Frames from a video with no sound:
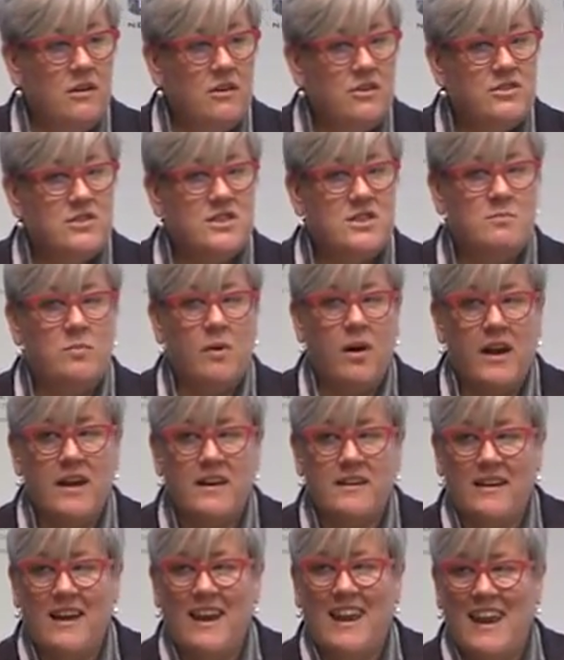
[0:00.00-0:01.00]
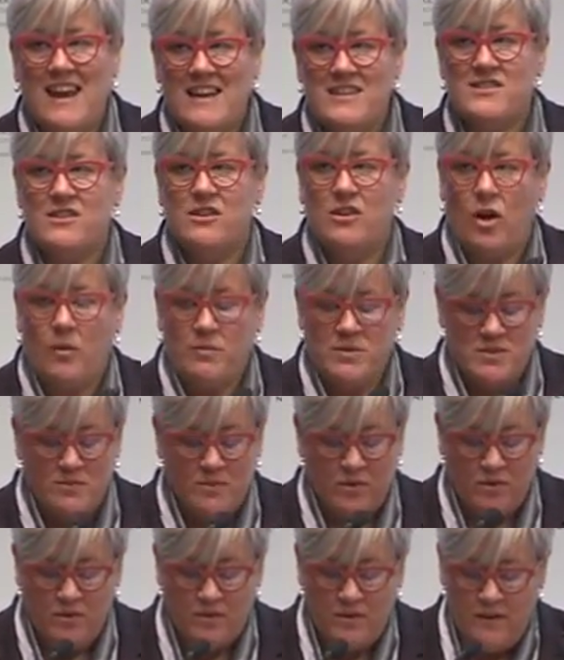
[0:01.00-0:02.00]
despite a less than
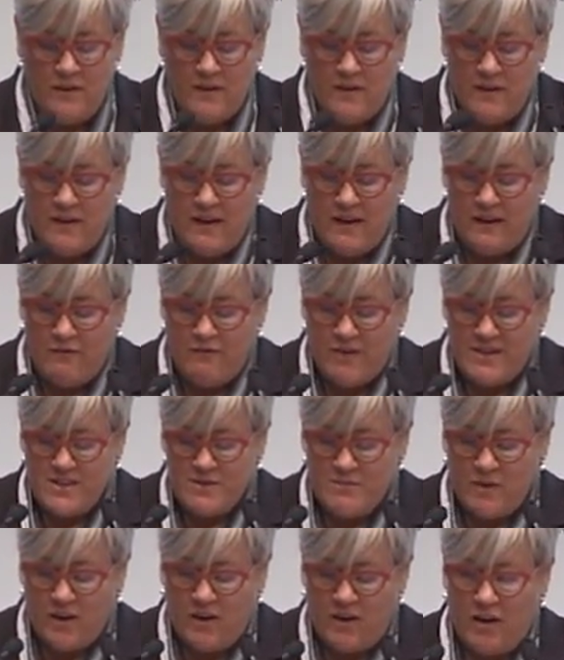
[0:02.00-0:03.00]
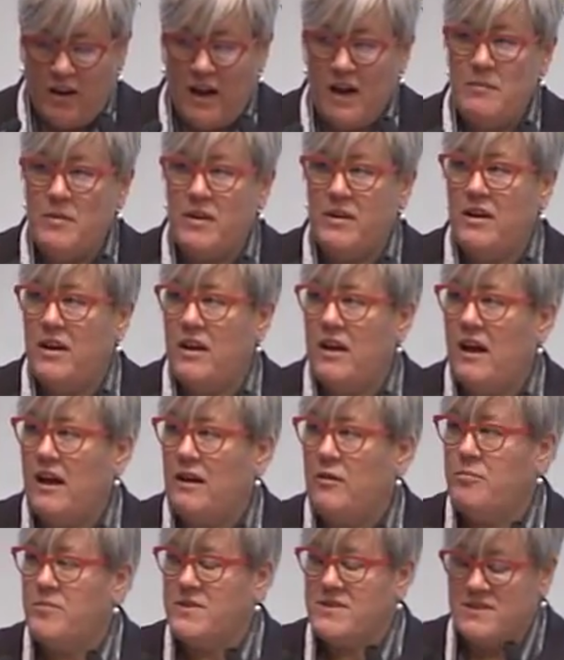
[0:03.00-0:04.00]
optimal investment climate
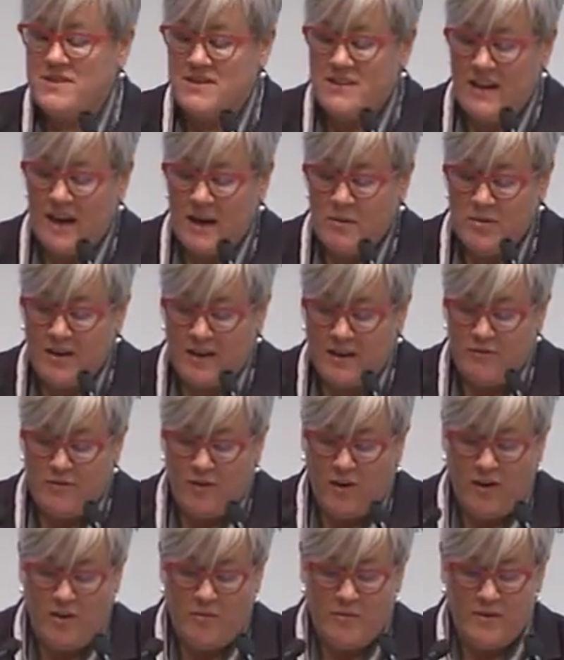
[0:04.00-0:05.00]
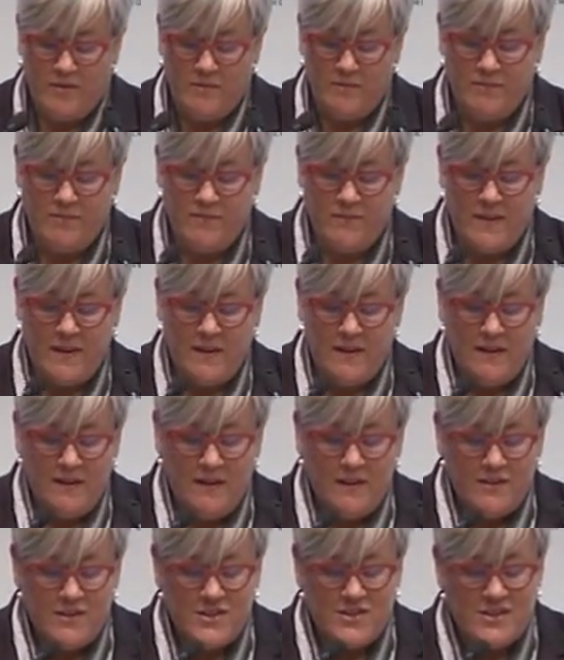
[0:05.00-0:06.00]
and business enabling environment.
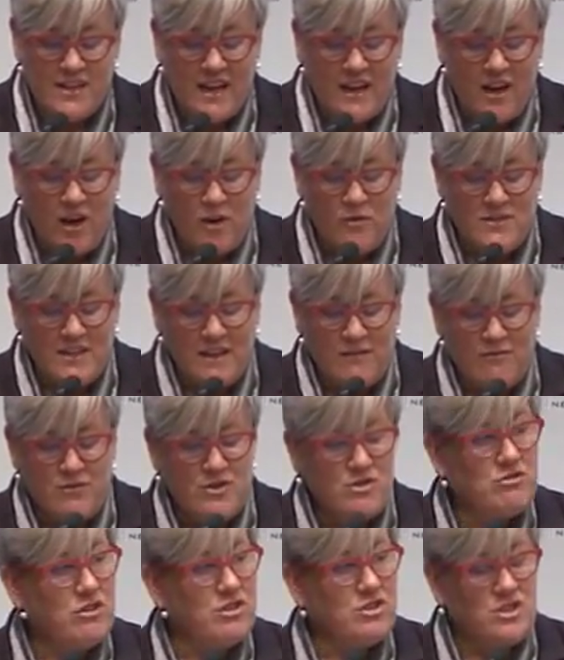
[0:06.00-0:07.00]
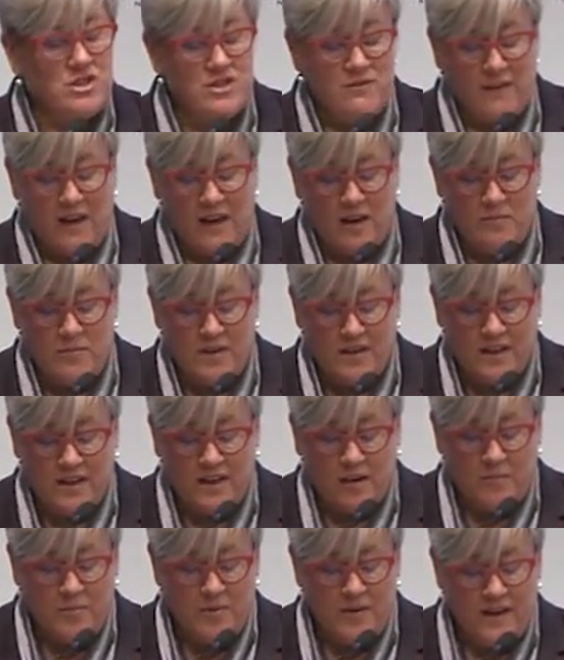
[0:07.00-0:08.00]
The state-owned Infrastructure Development
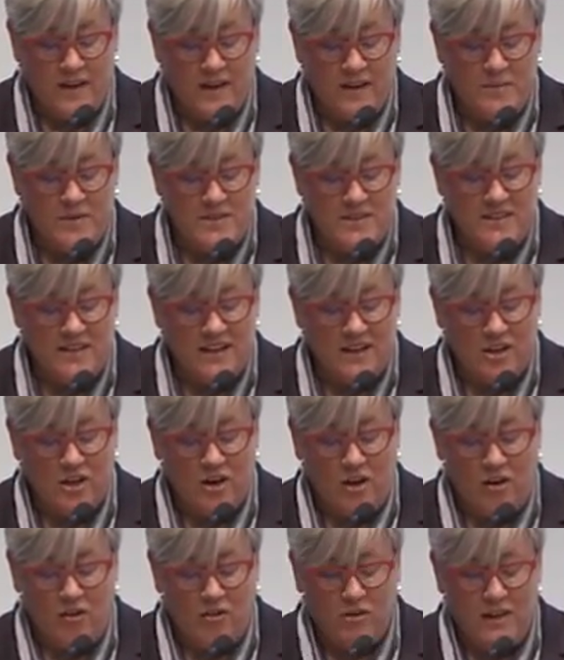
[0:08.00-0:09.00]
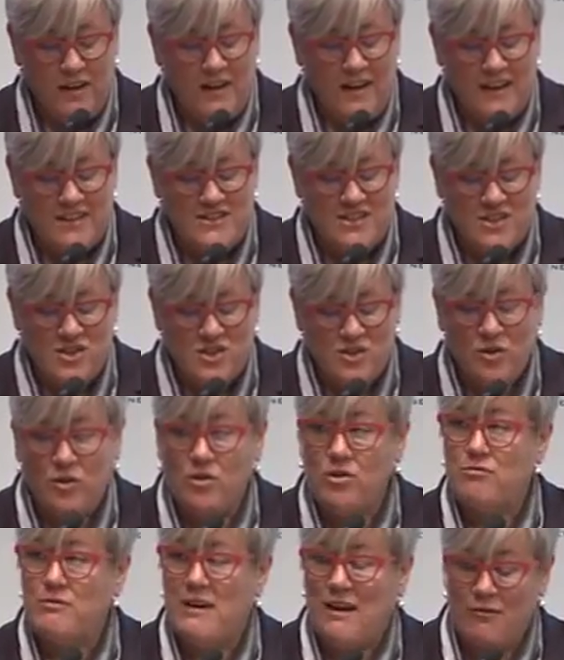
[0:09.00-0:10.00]
Company Limited, IDCOL, has
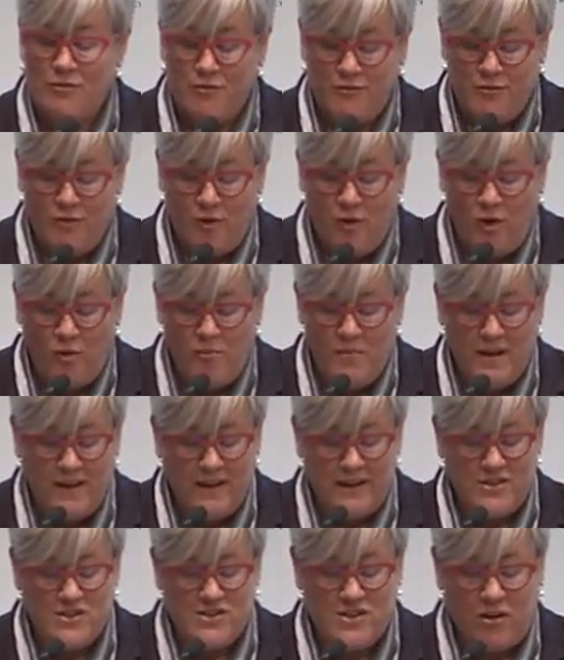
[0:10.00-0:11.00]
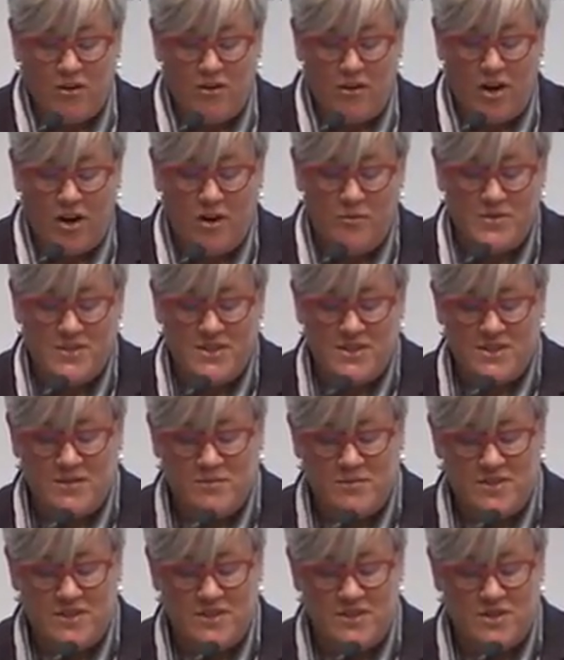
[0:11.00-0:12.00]
installed around 4 million solar home
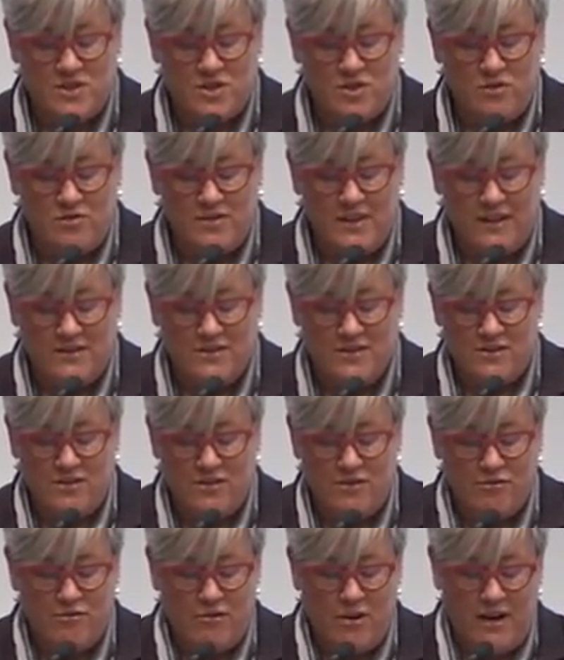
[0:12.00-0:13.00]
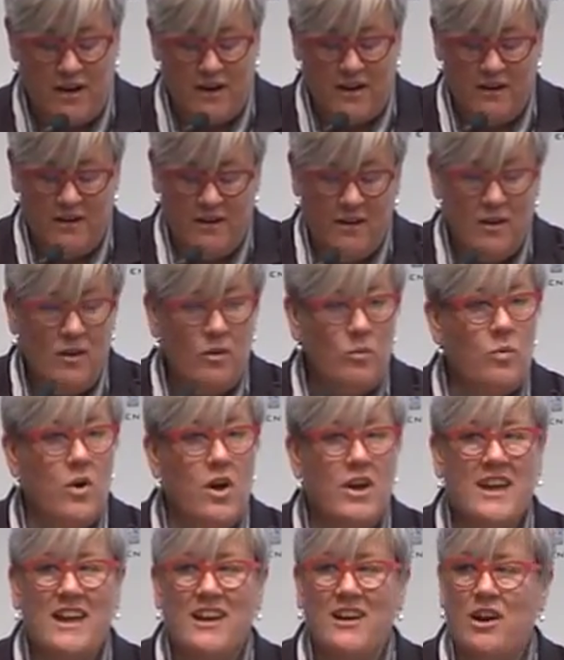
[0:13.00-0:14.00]
systems since 2003,
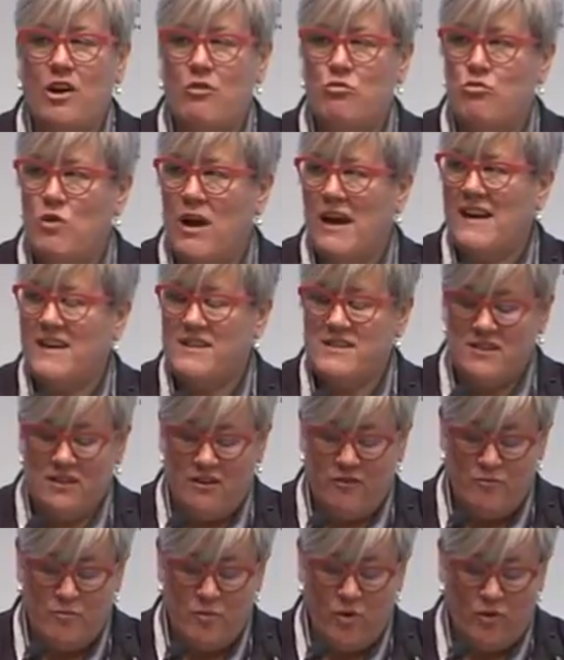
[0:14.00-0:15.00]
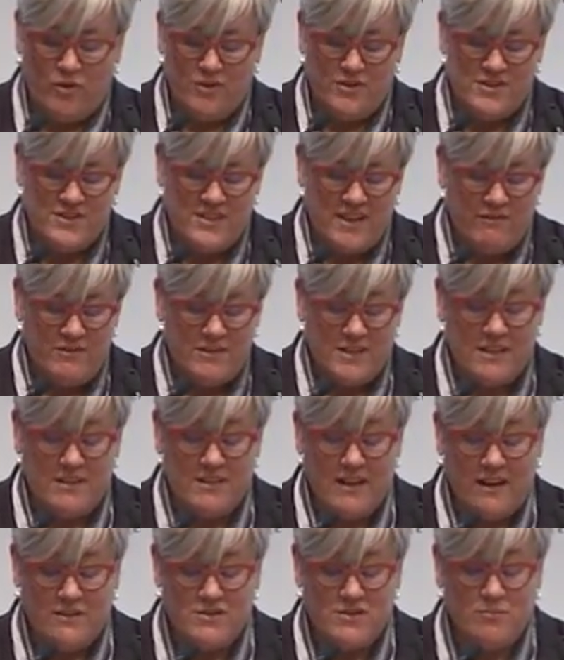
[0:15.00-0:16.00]
working at a rate of more than
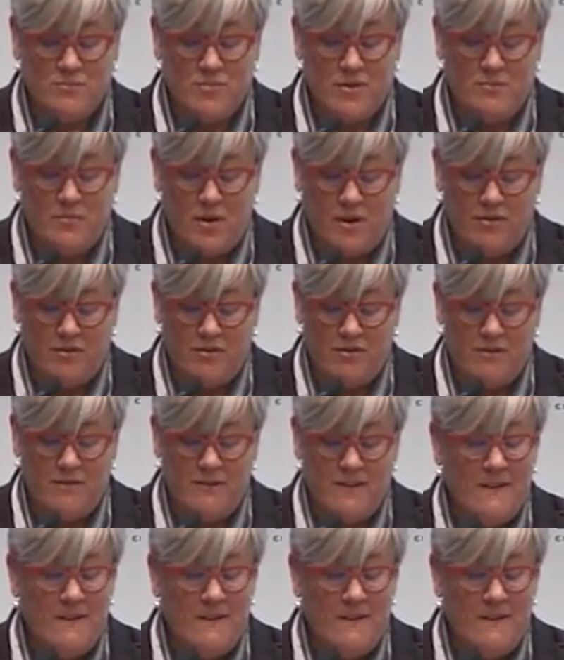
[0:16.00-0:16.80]
70,000 per month.